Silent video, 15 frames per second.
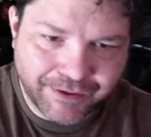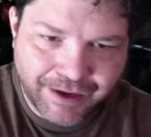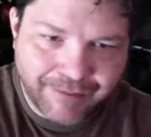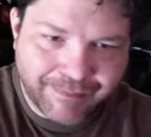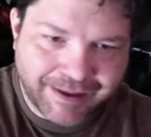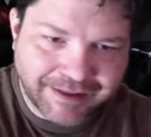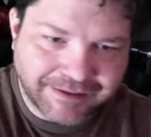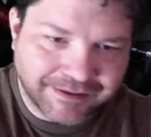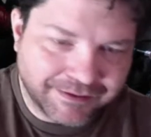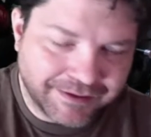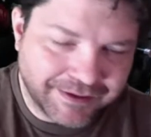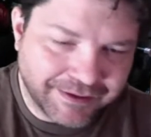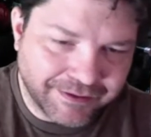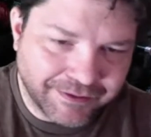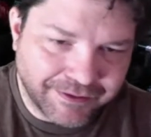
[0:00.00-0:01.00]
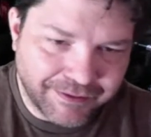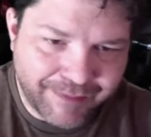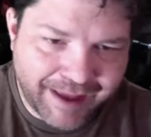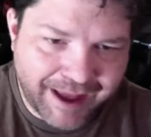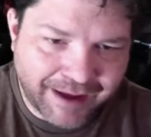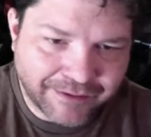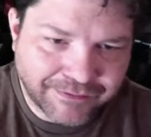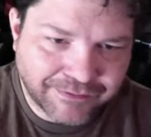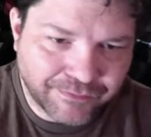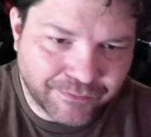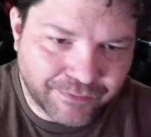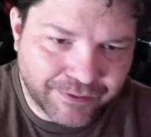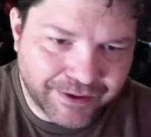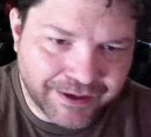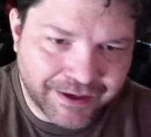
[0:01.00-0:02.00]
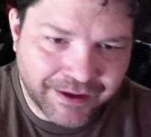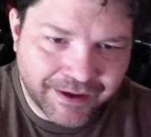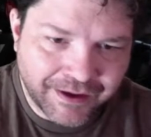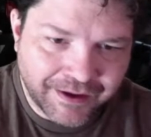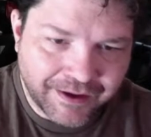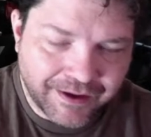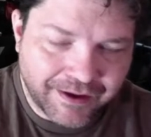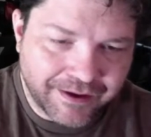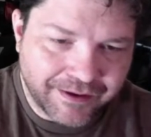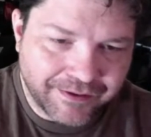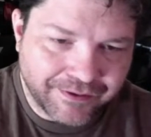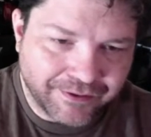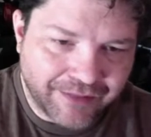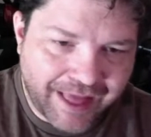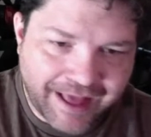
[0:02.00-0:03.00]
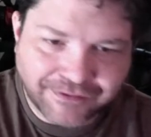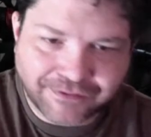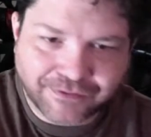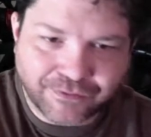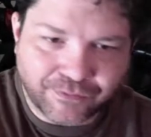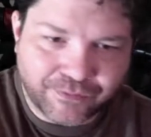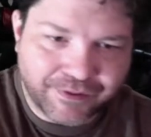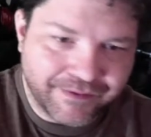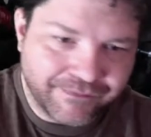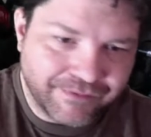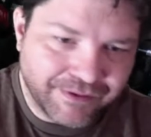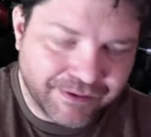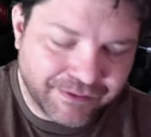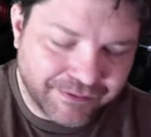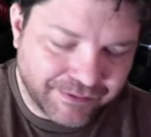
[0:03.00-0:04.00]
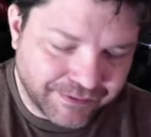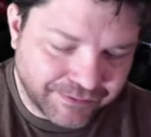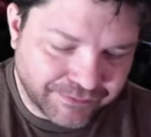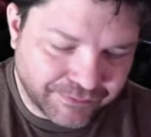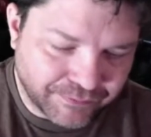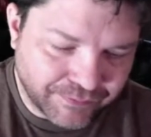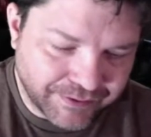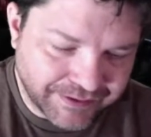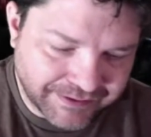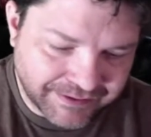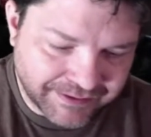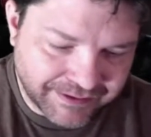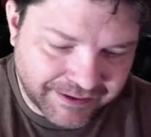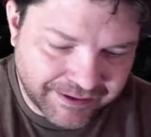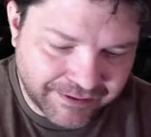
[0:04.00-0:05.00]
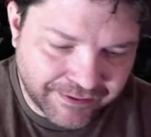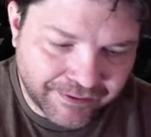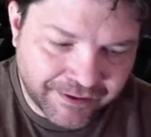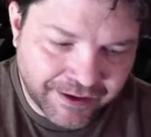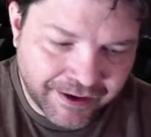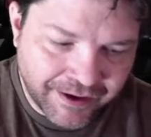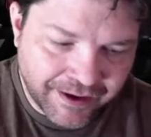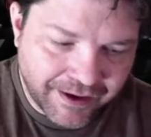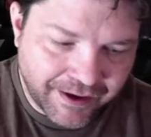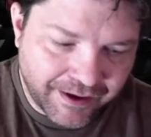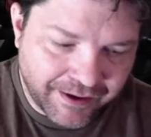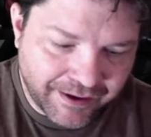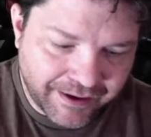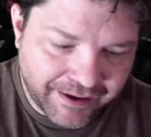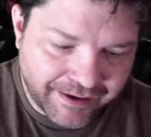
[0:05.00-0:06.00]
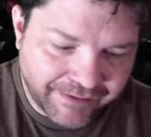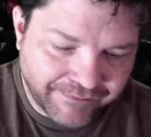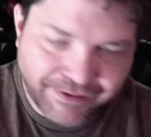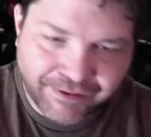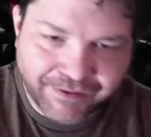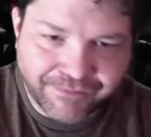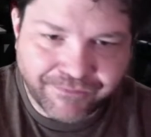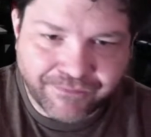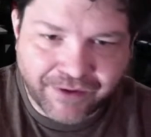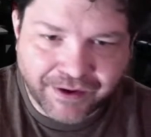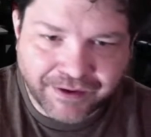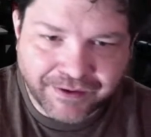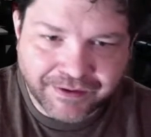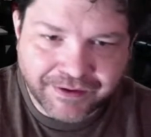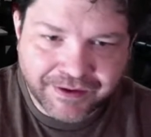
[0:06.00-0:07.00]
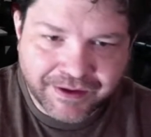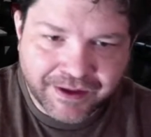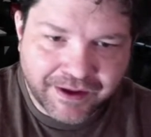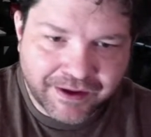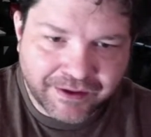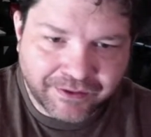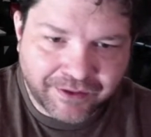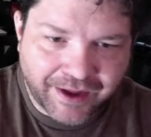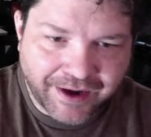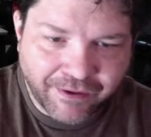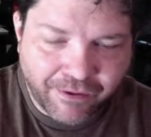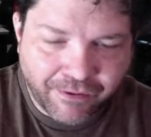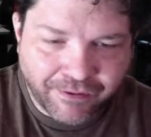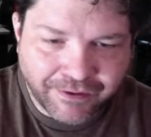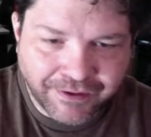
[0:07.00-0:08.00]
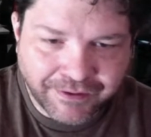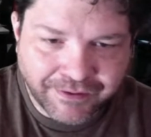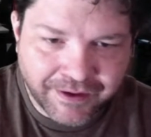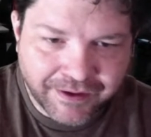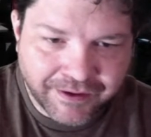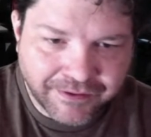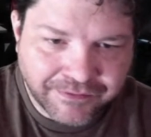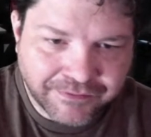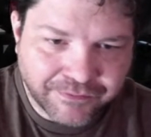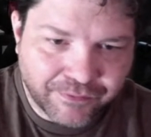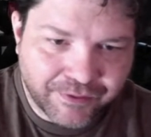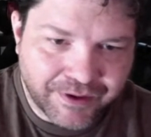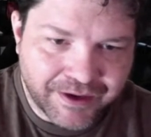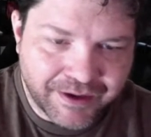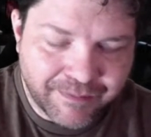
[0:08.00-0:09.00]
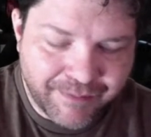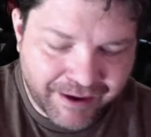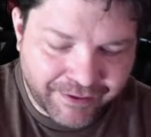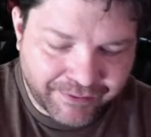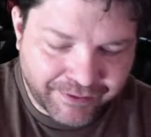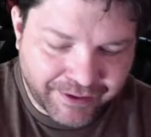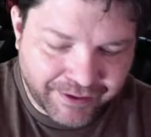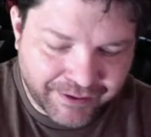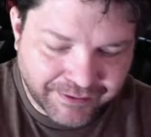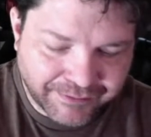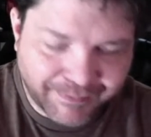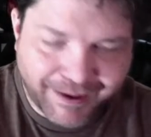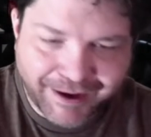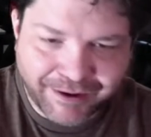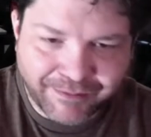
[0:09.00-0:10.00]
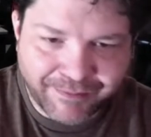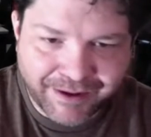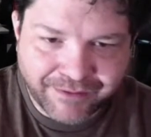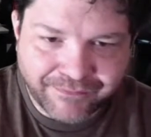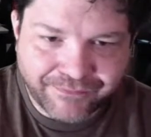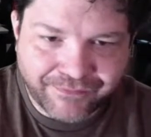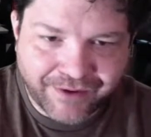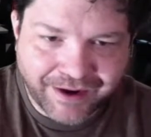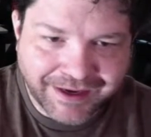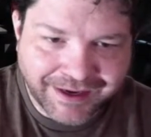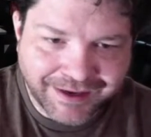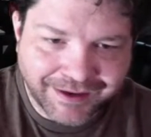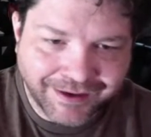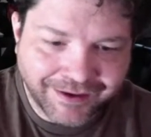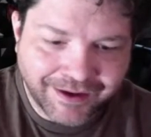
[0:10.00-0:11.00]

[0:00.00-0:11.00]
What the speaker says: backstory, the last story of the stories in here, and a very fun, lighthearted story about Spider-Man fighting.